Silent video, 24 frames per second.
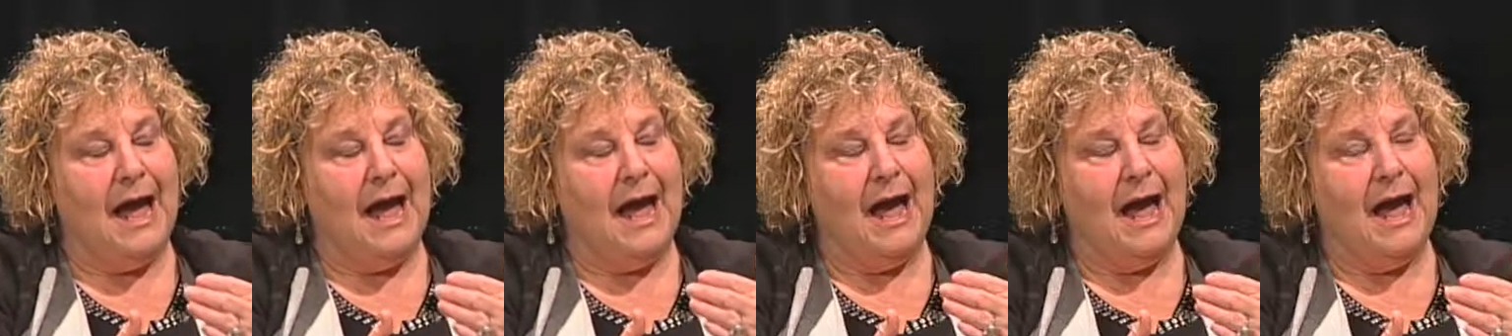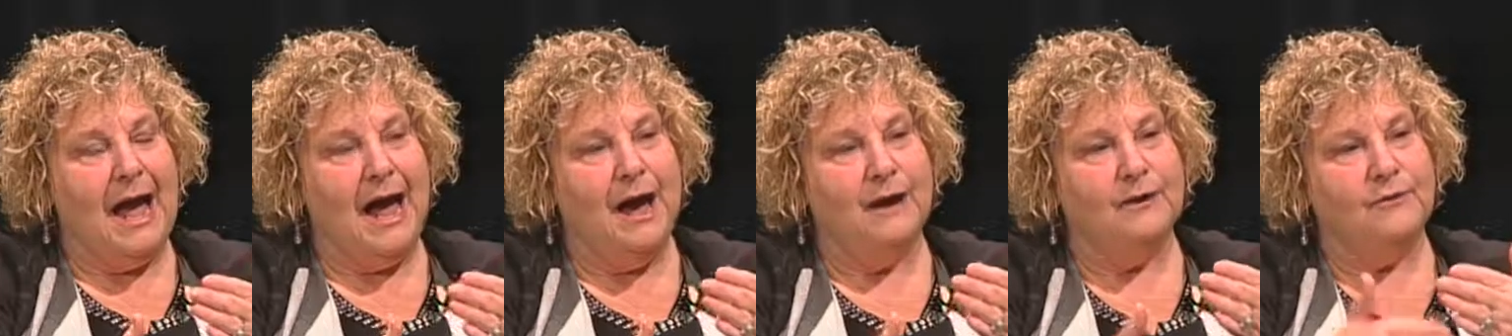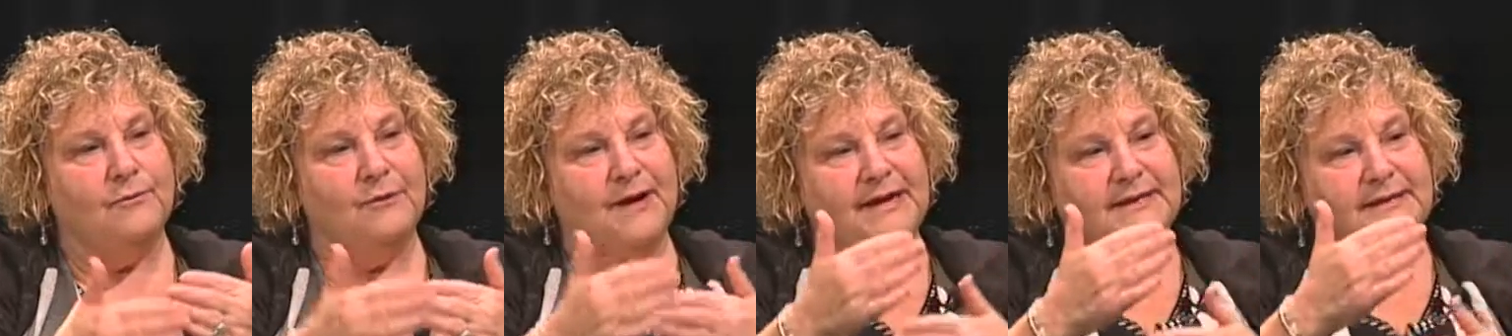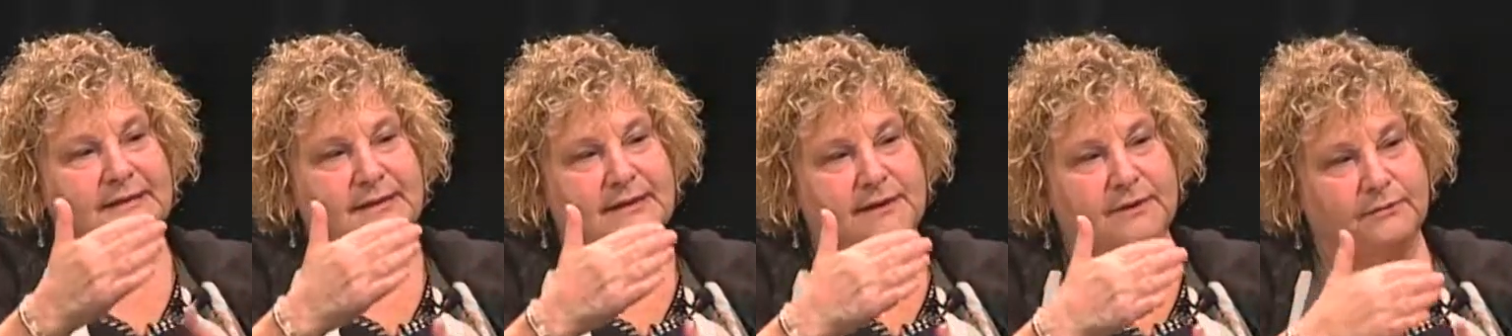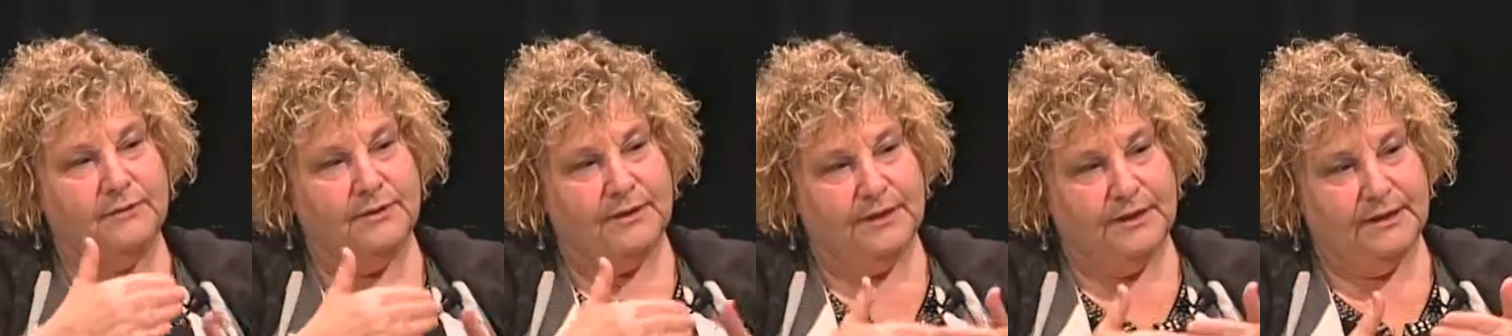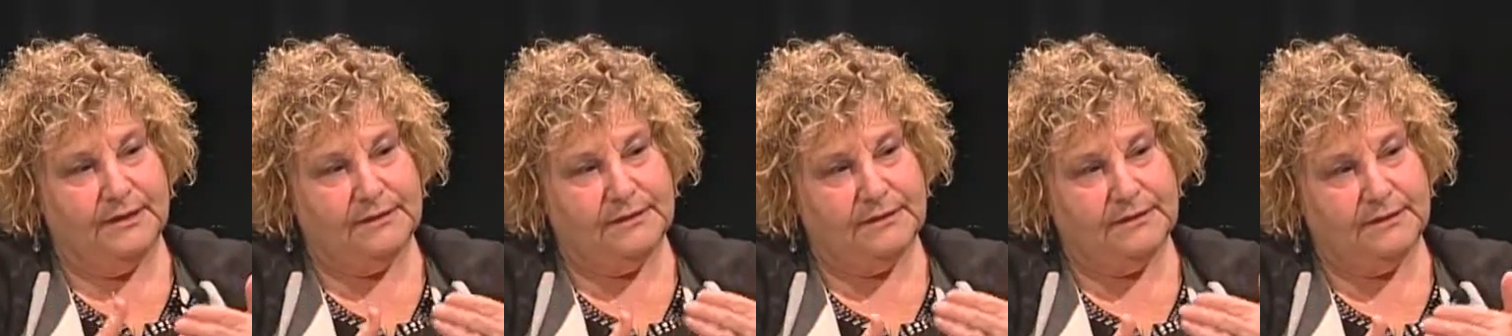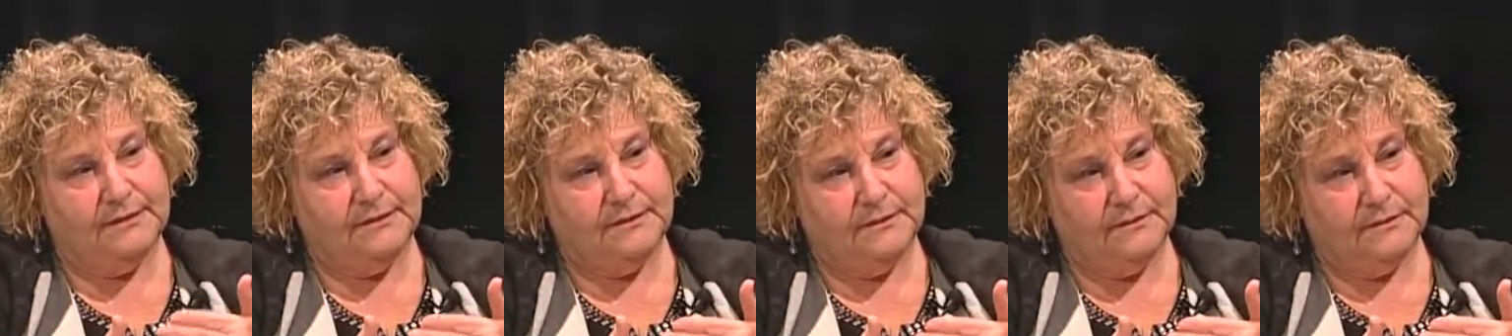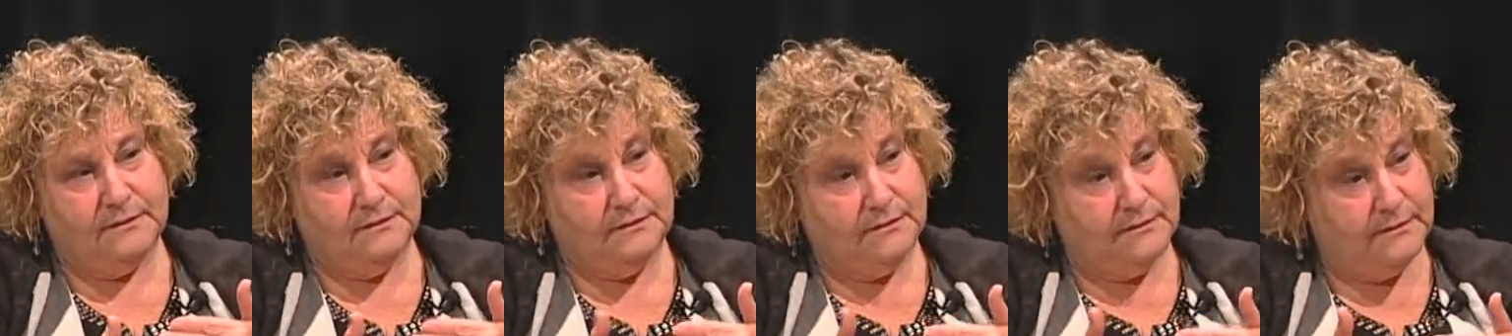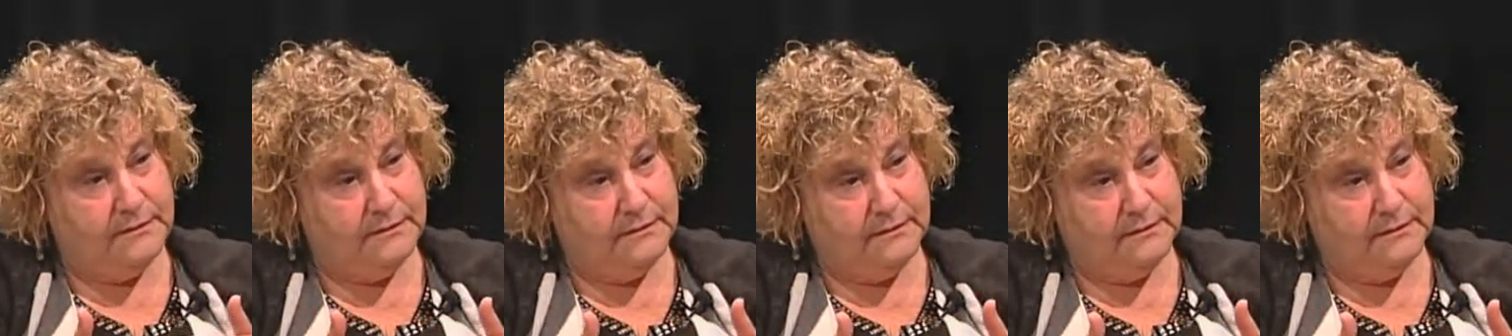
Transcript: how do I deal with this? Mm-hmm.